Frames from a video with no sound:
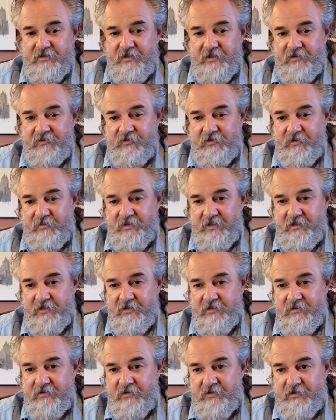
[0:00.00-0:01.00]
it's going to be
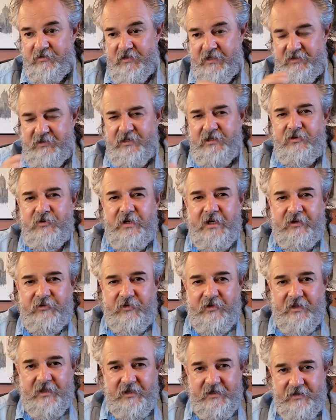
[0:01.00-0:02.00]
a, a, I think you guys
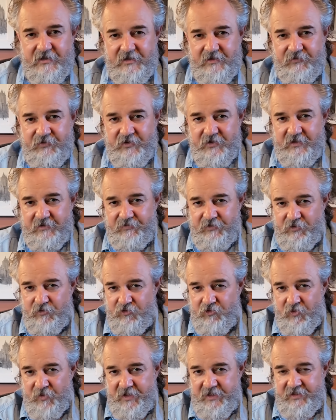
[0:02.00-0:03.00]
will like it. If you if you
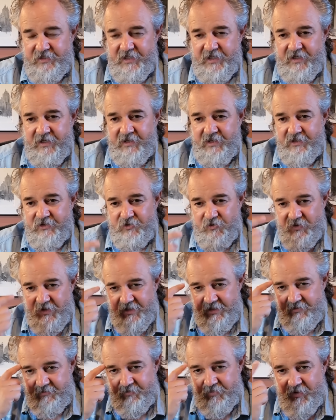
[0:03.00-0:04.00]
enjoyed that and you
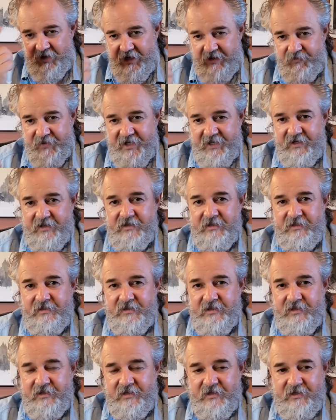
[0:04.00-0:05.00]
like pragmatically
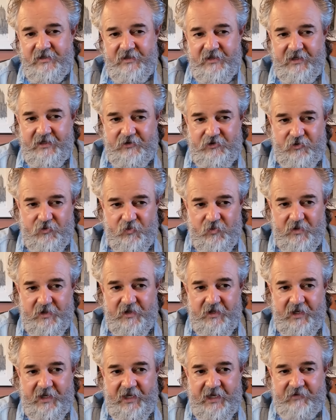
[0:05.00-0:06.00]
thinking and you
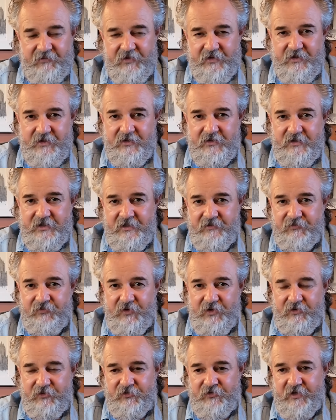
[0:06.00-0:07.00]
want to have a little kit
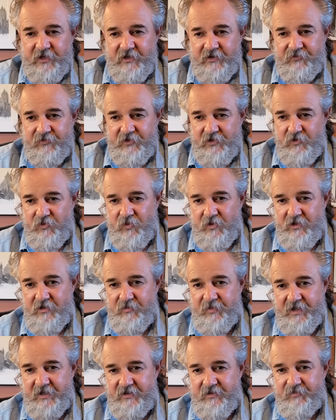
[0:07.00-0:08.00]
for yourself and you wonder
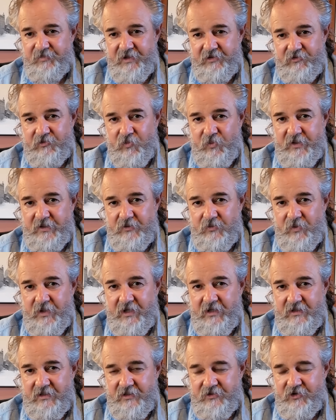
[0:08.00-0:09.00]
about the best way to
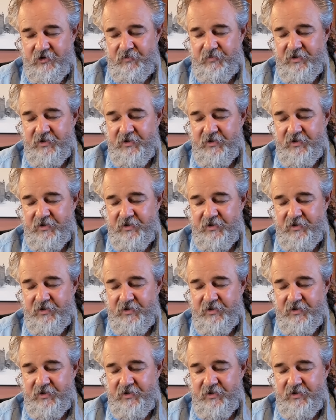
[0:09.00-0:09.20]
wear it on your